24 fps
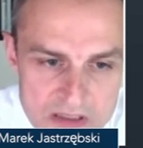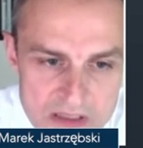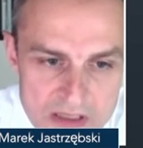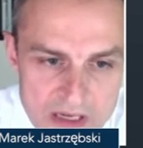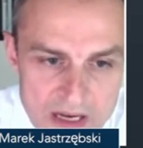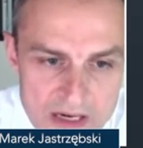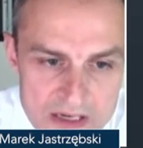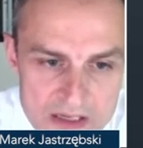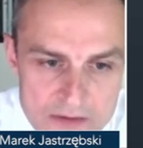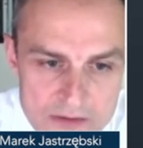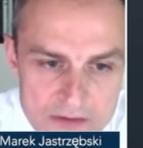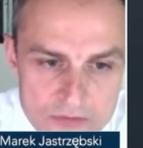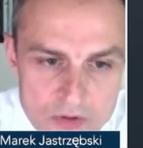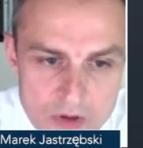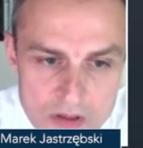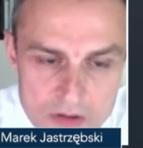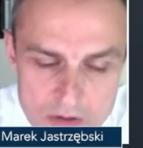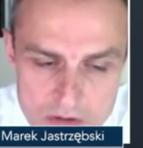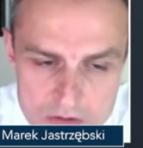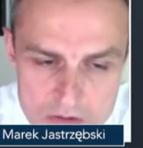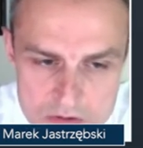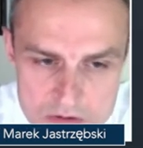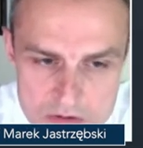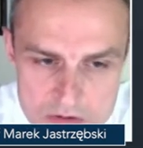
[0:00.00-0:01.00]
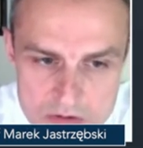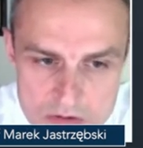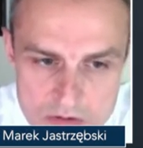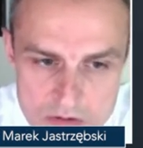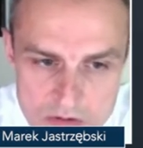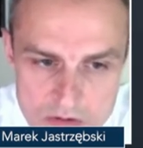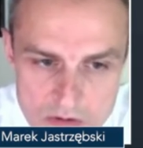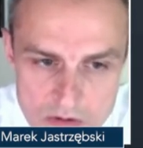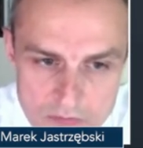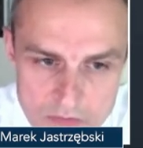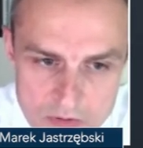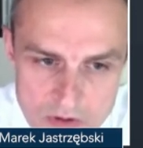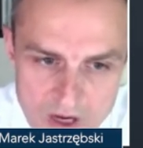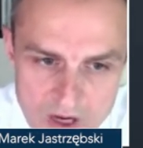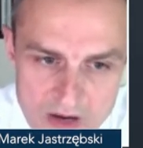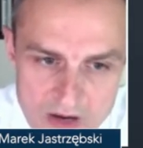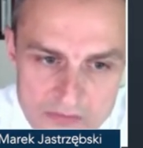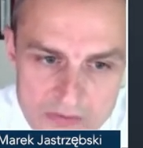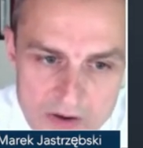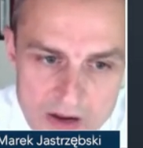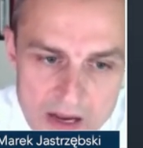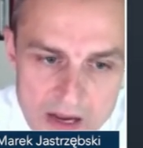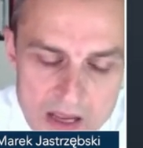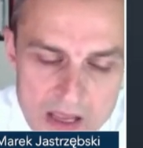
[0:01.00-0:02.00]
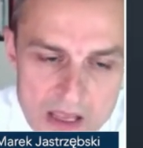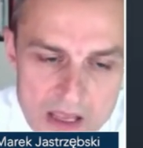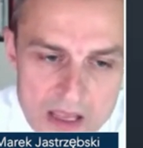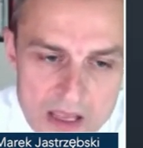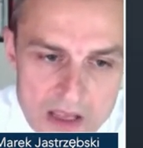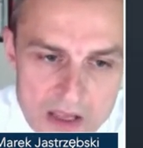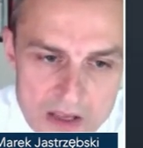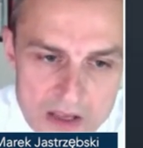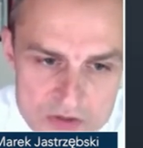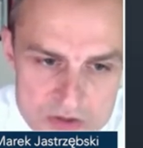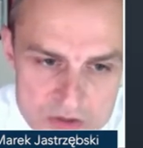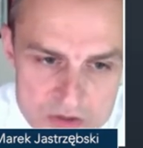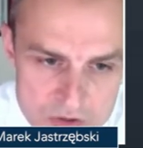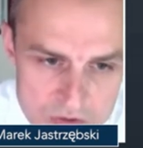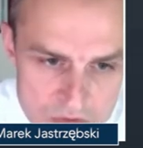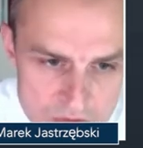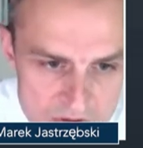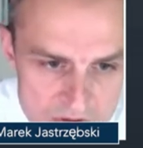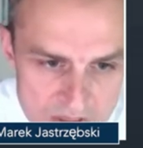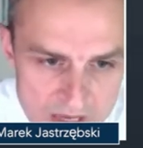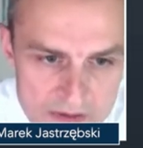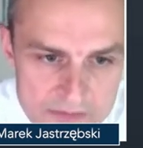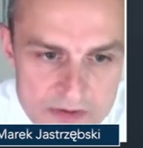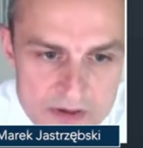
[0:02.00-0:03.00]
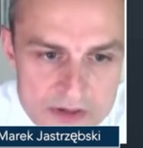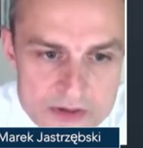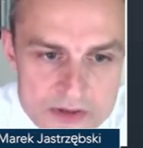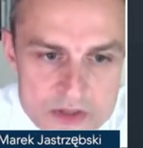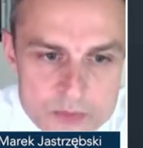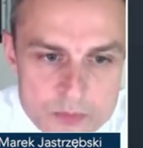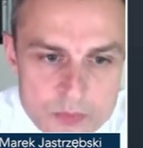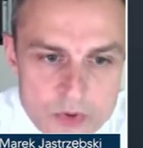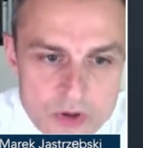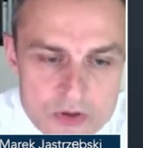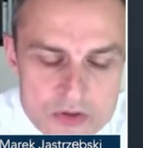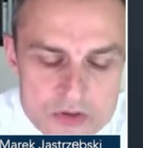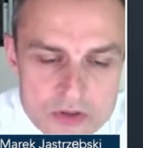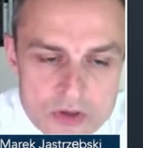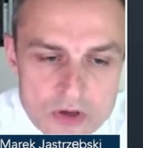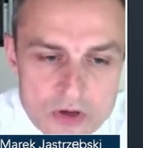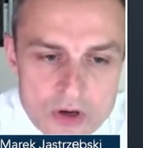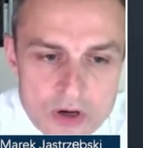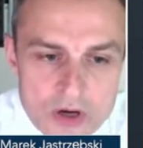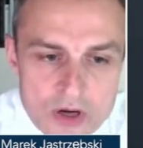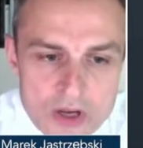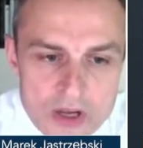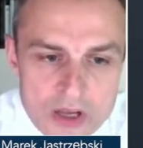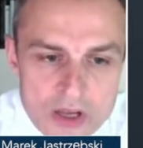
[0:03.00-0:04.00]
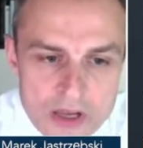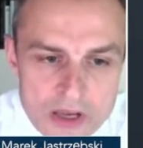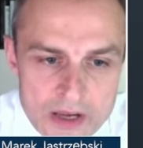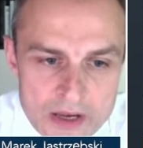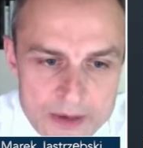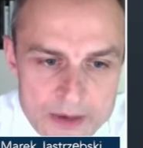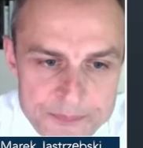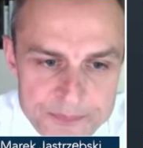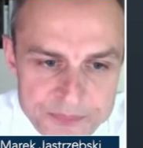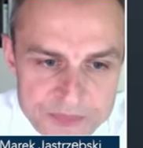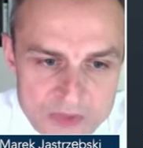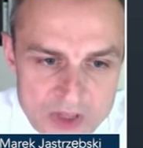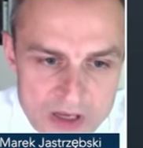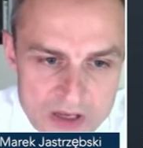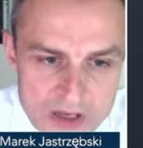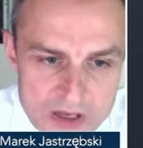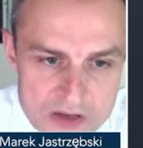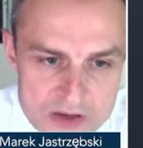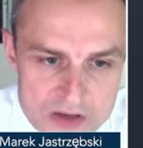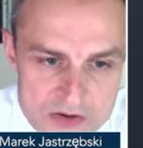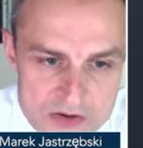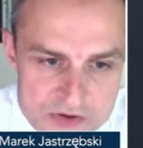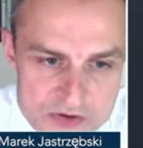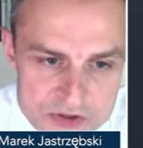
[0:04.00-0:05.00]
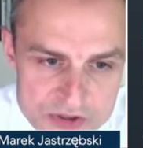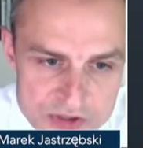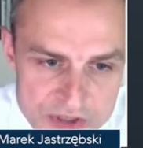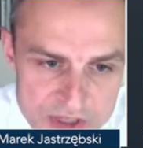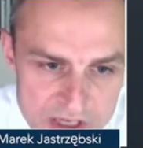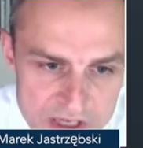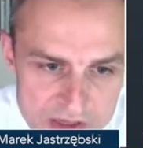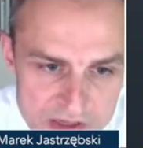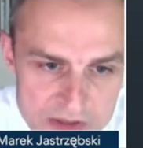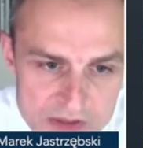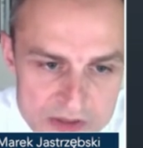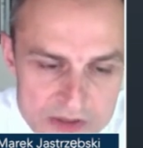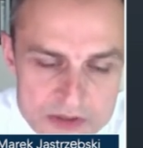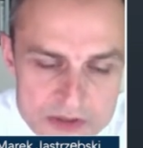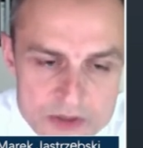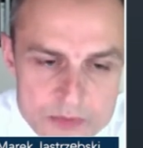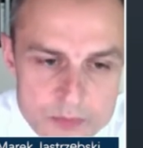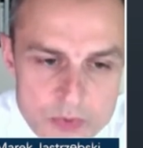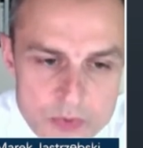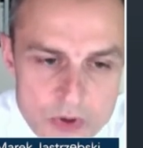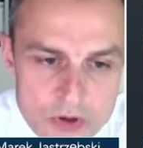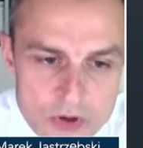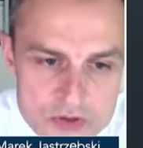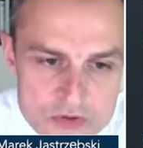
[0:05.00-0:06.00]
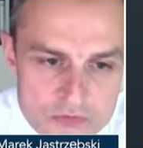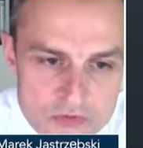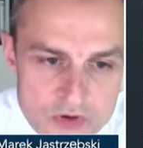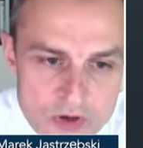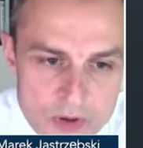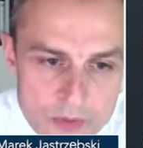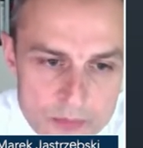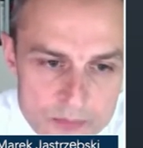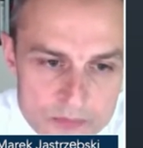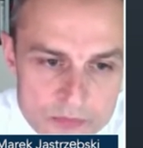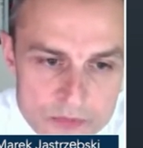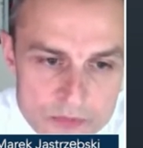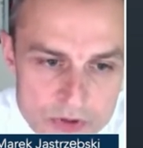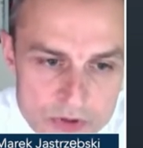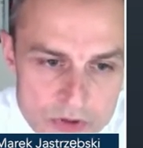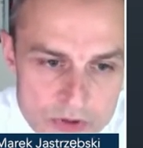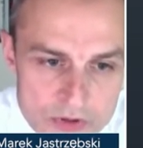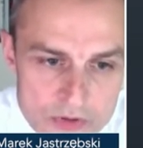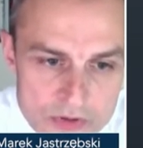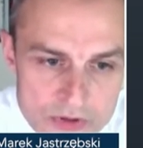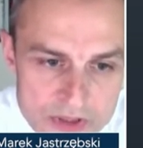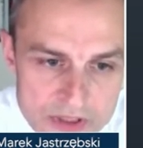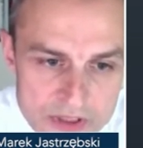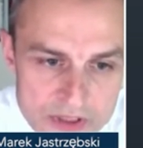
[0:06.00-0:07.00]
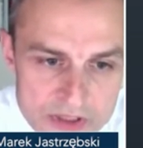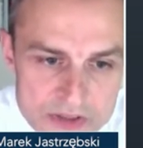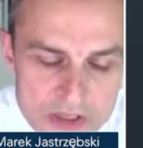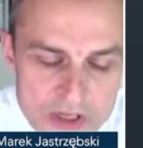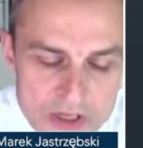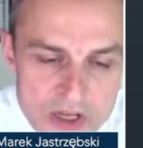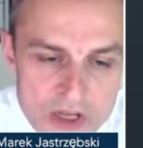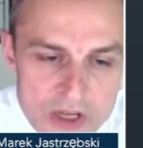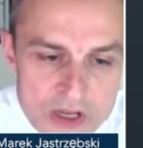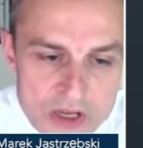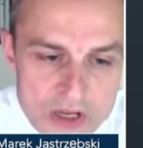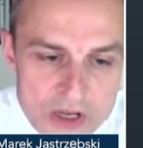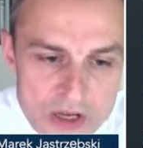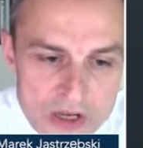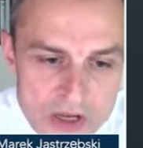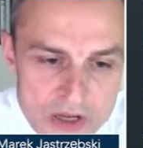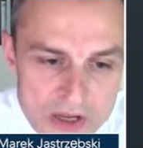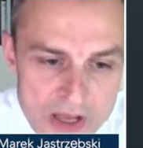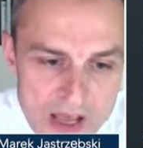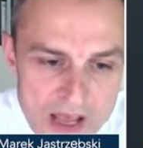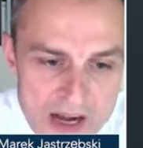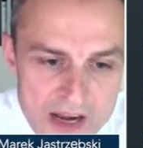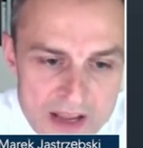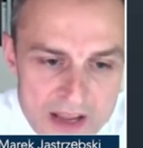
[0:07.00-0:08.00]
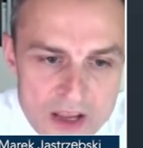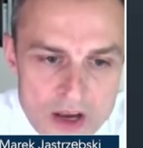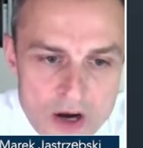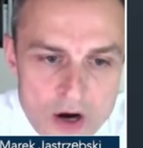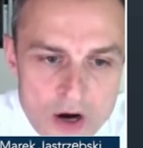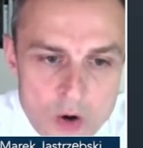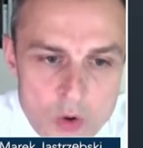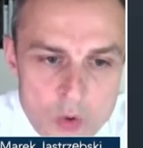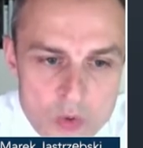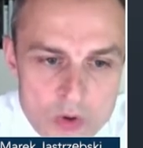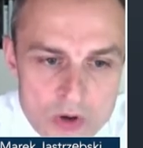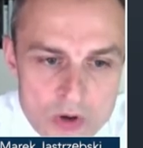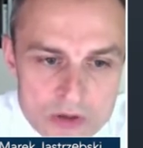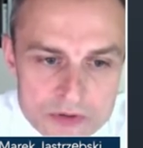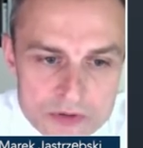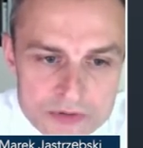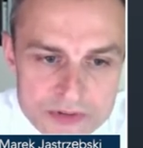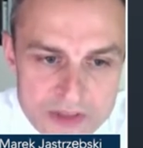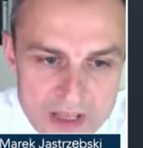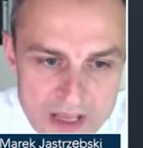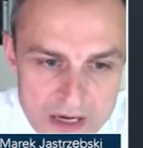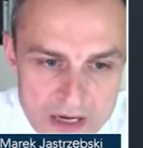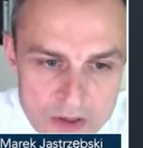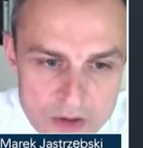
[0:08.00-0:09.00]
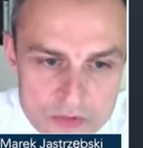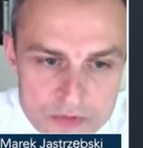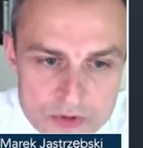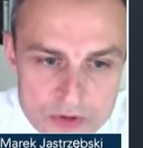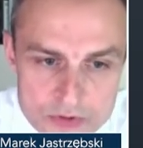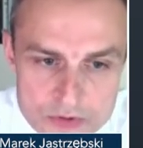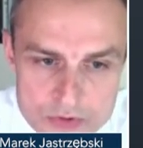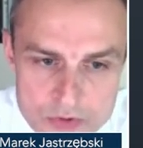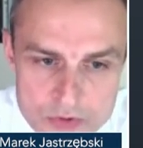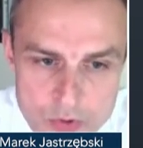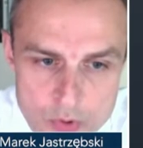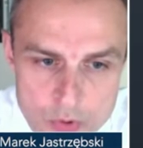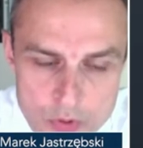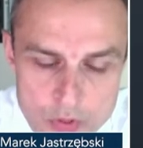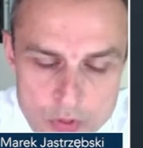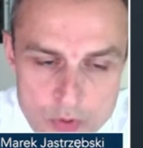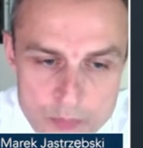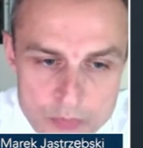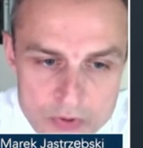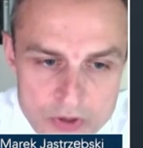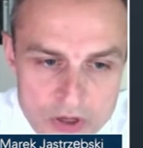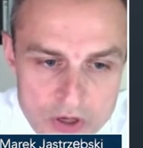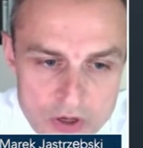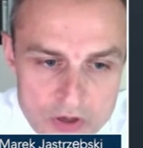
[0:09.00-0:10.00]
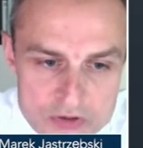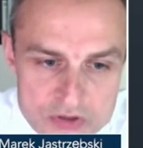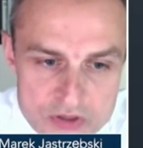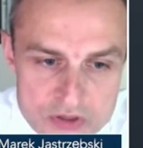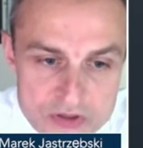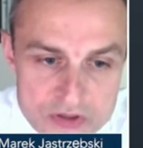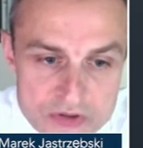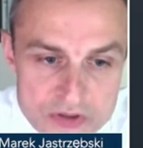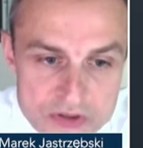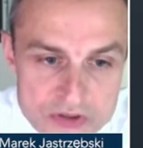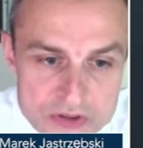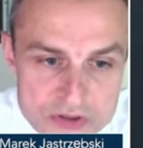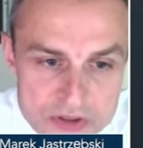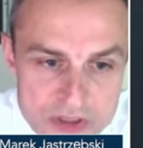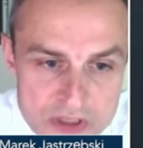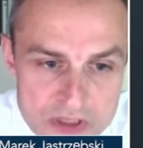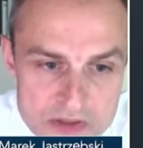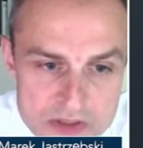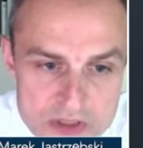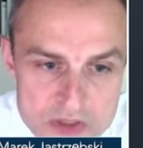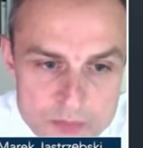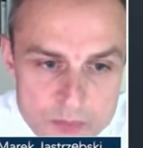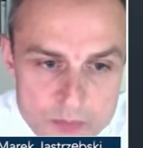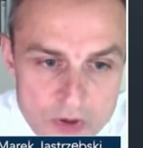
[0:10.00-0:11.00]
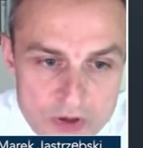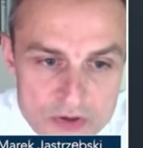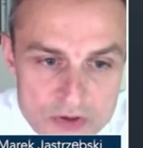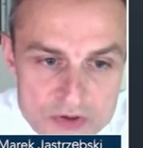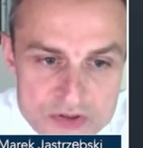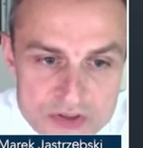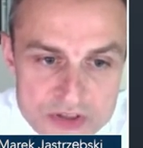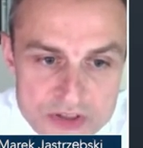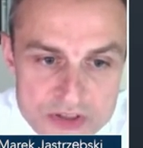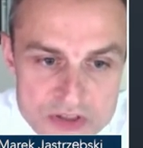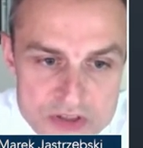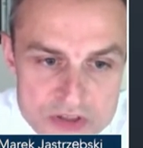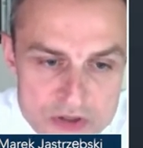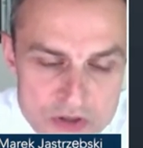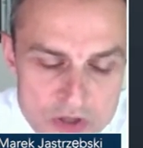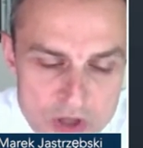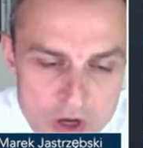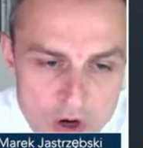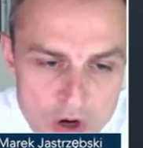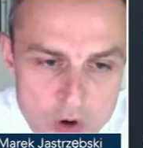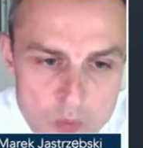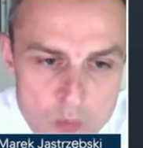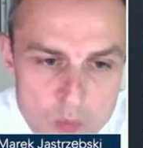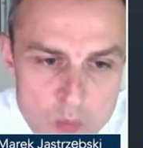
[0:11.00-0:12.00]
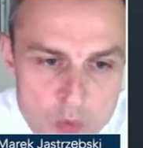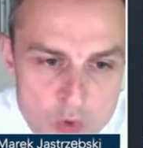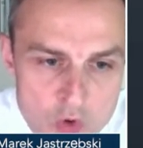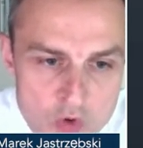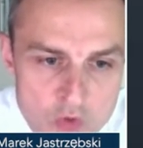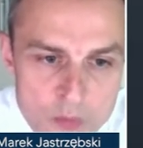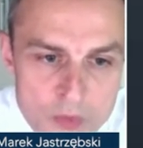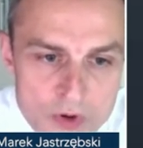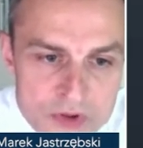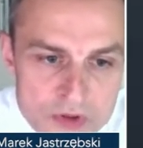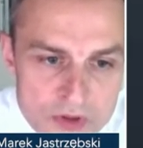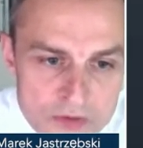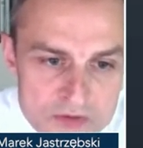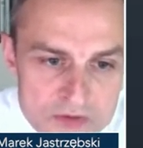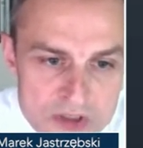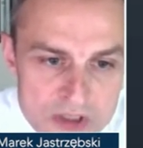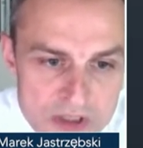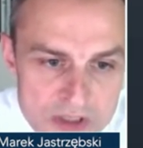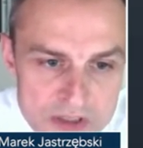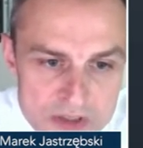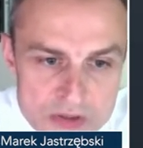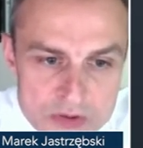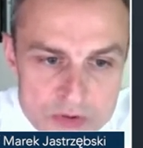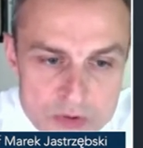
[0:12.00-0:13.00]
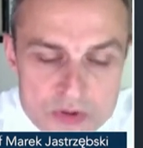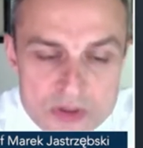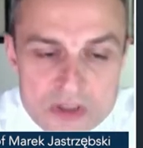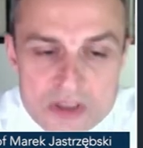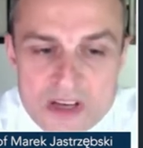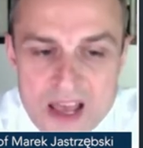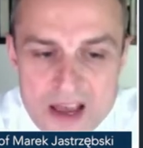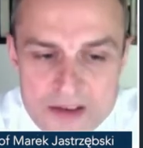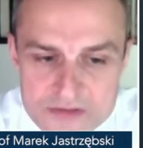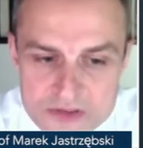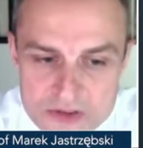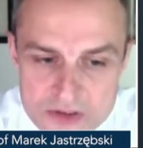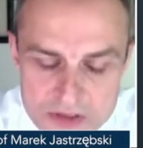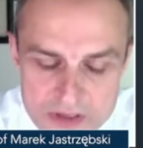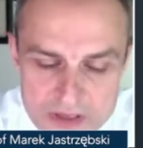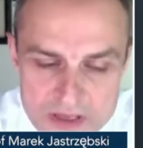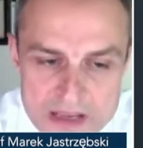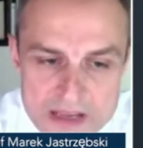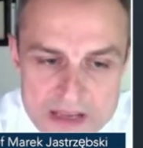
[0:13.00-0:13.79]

And if you are not sure if you have a, a screwdriver response or um, drill response from your lead, uh, LAO will tell you the truth because in the drill response, there is no movement of the lead to the left,